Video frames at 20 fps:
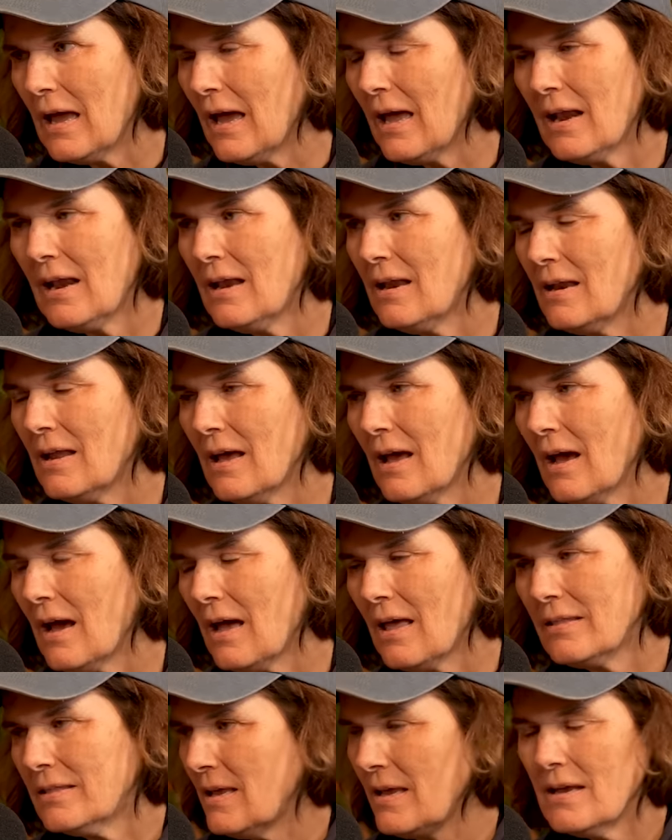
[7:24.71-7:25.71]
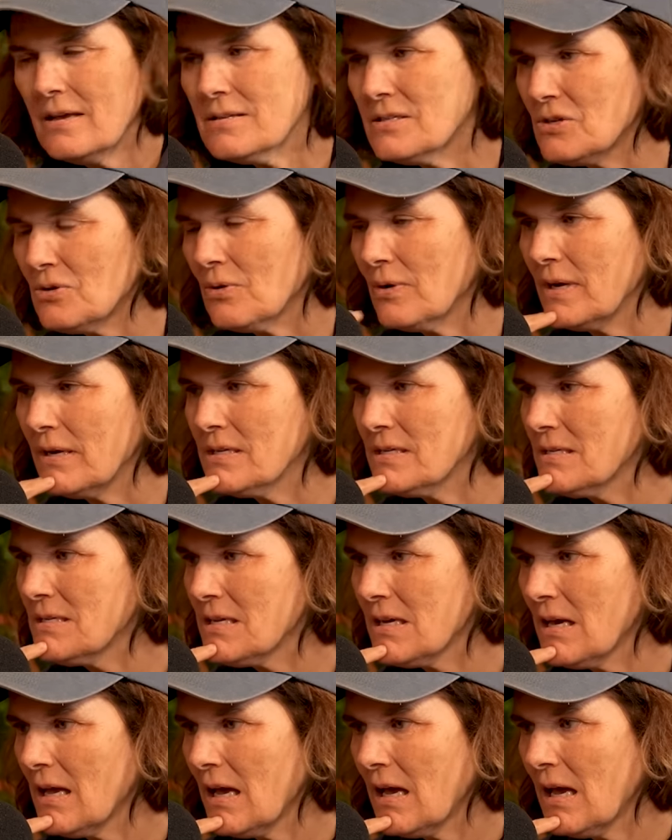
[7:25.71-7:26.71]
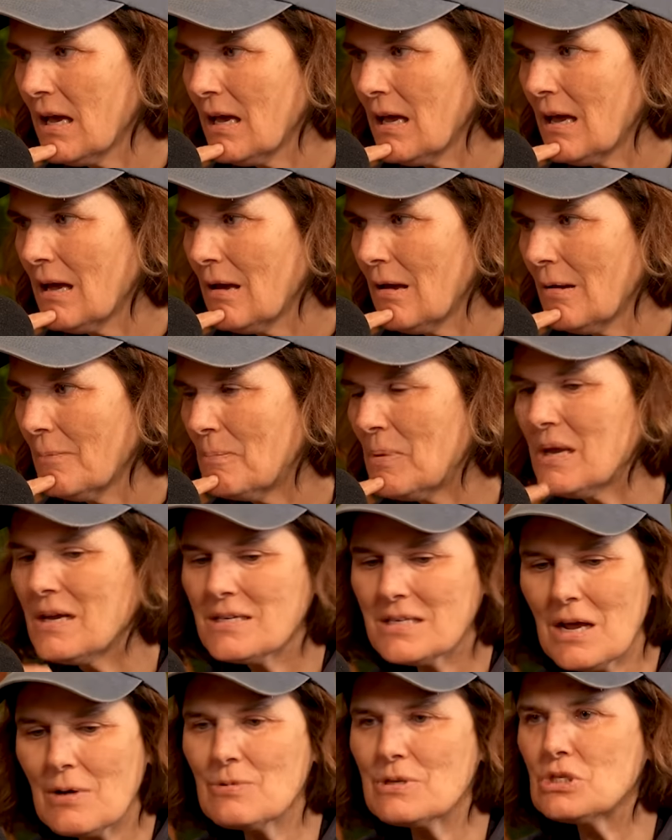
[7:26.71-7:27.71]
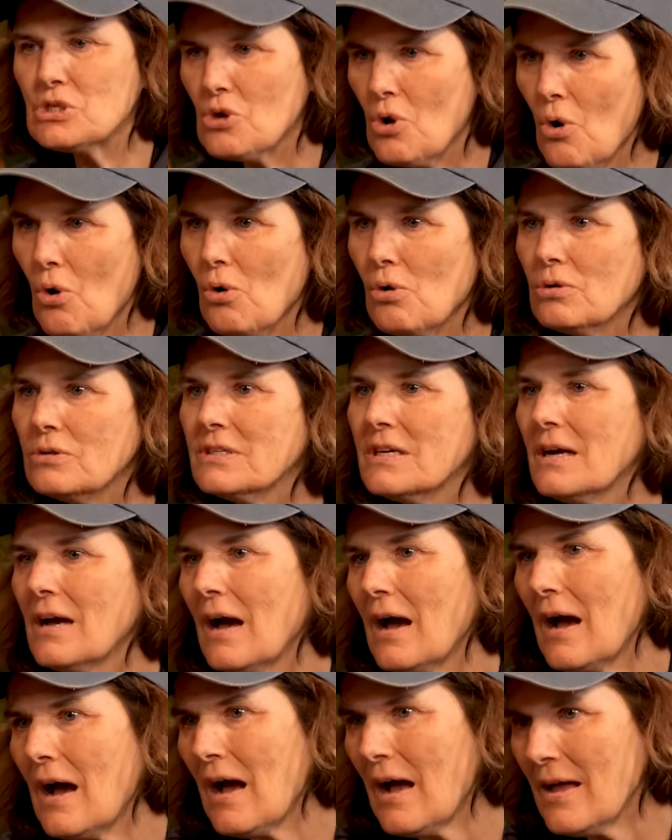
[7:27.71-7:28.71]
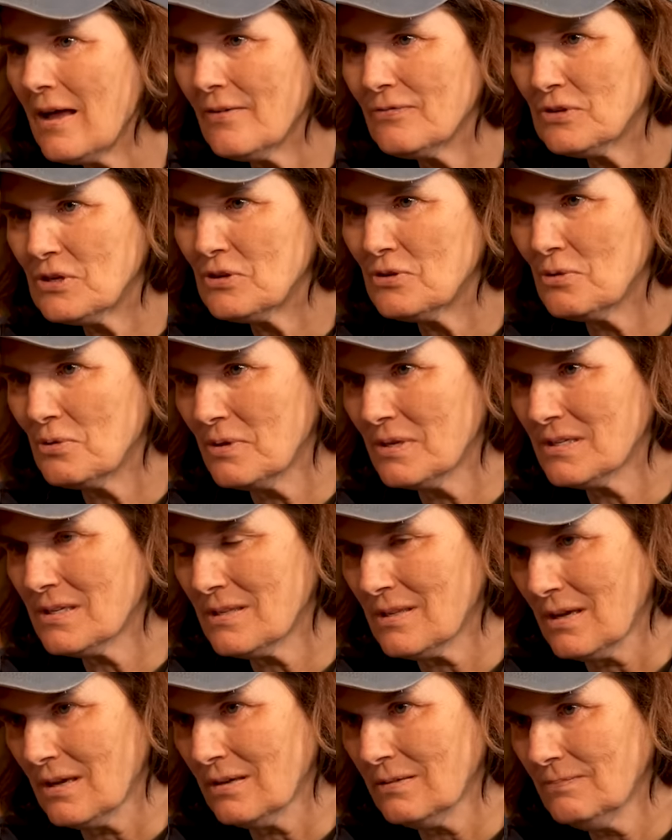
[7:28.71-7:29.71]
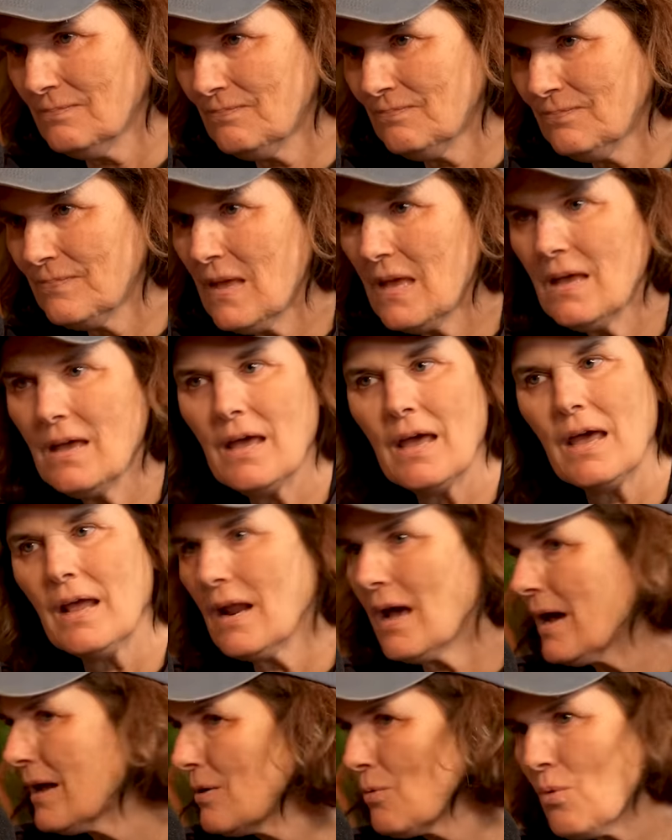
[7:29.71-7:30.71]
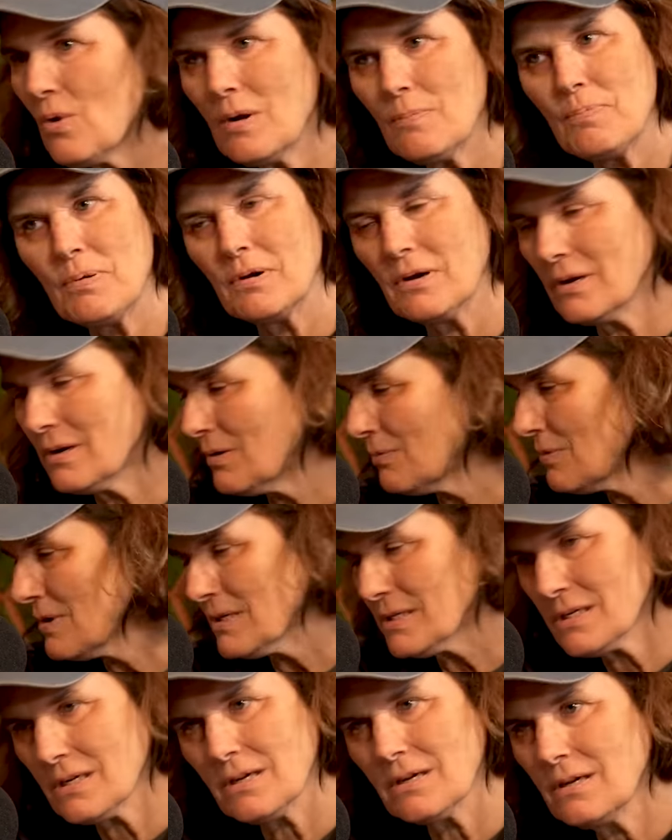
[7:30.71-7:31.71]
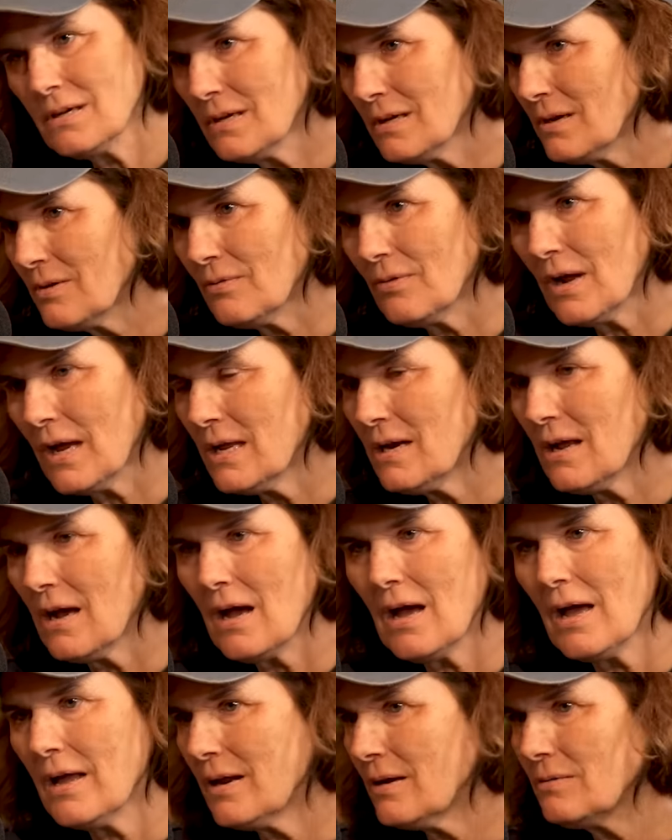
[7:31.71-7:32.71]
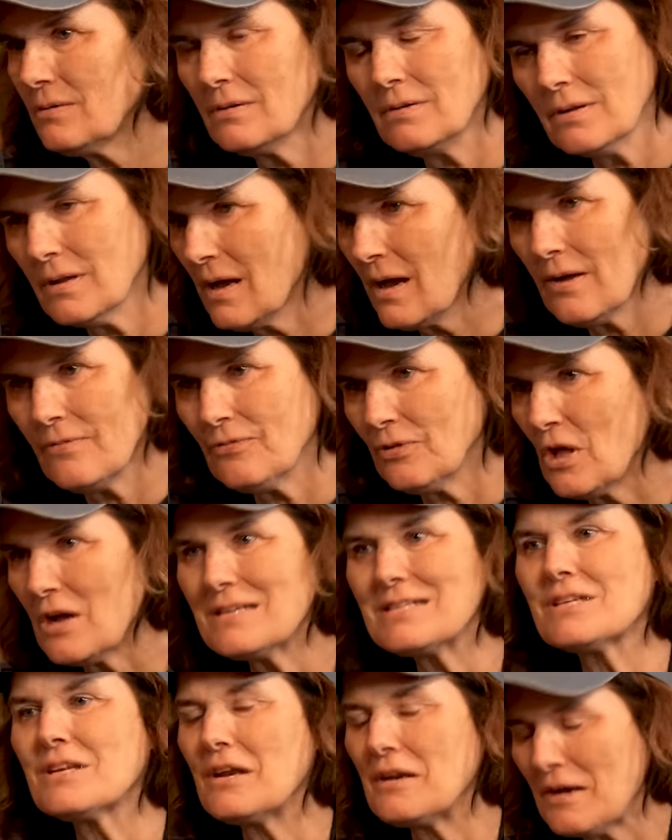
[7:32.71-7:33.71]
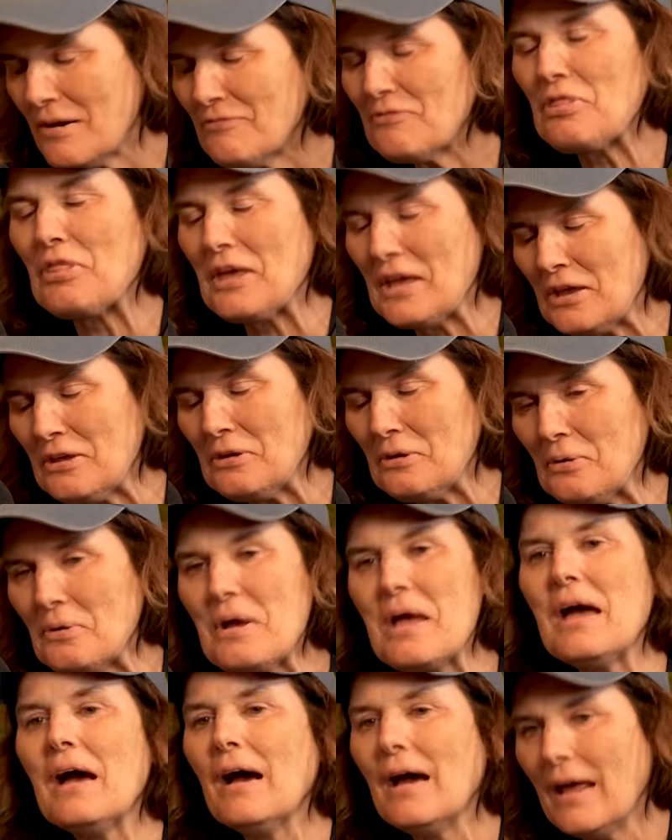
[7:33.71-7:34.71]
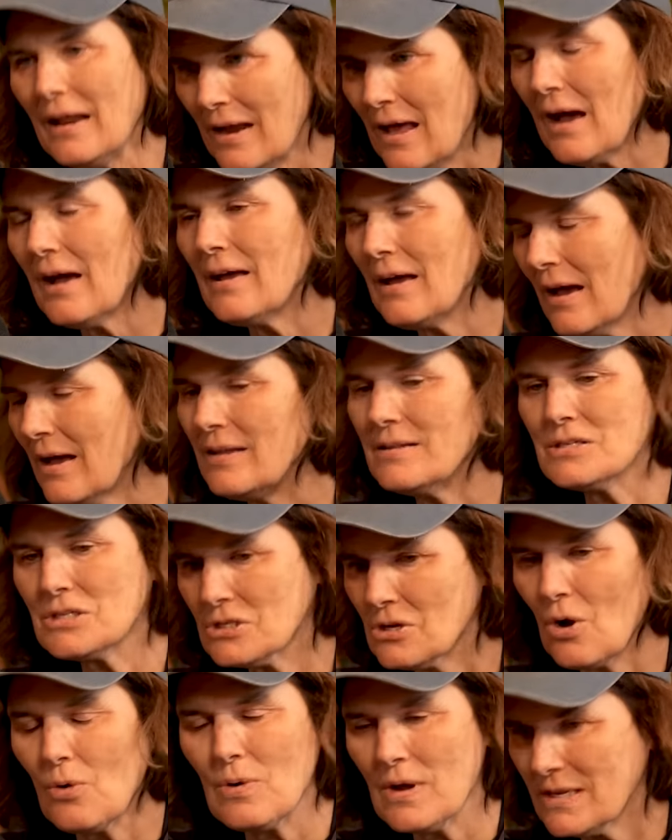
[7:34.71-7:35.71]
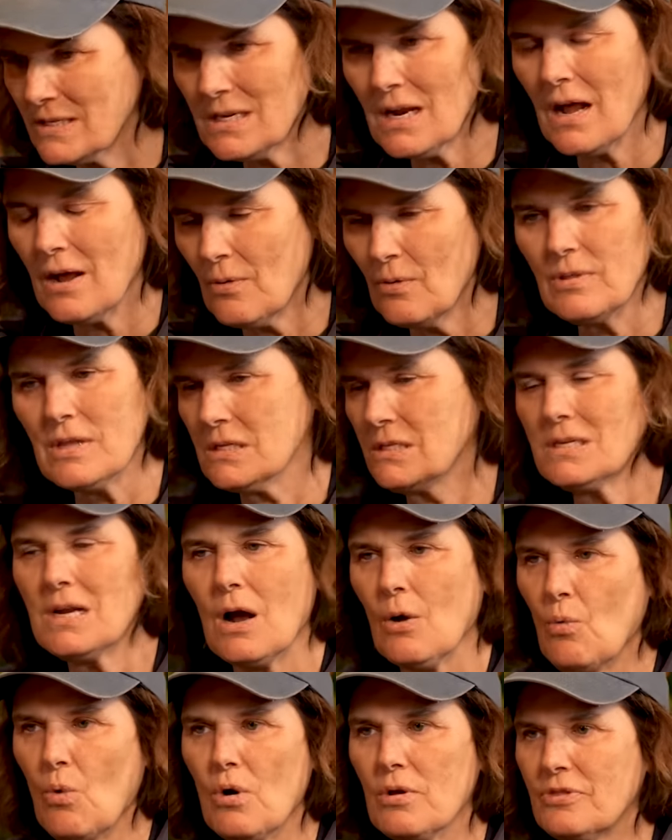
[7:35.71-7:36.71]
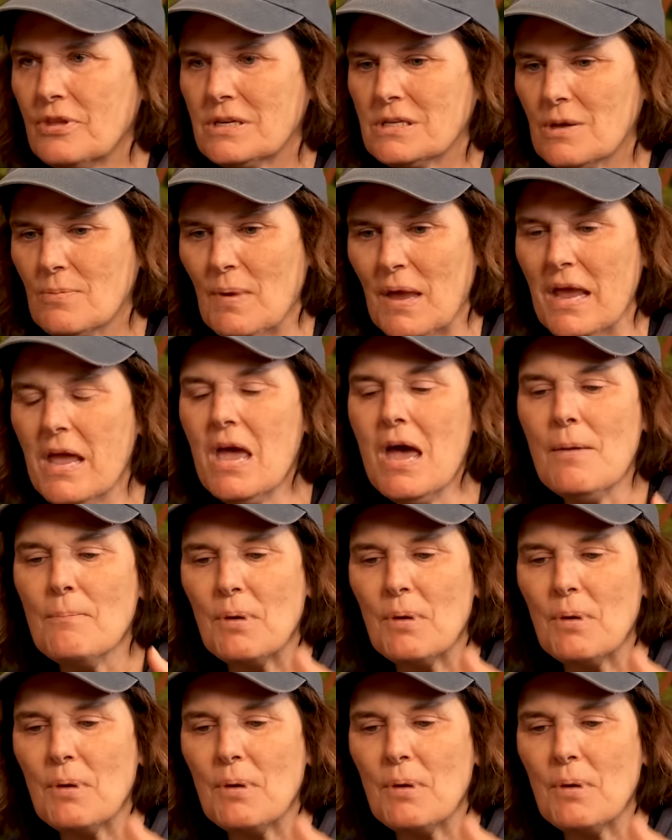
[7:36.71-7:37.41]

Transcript: And the answer is because I was told I have to do this thing. Yep. And I don't want to put it at risk. Yep. Right. I don't. I've lost enough. Thank you. And I. And so it's not. It's not worth it to me.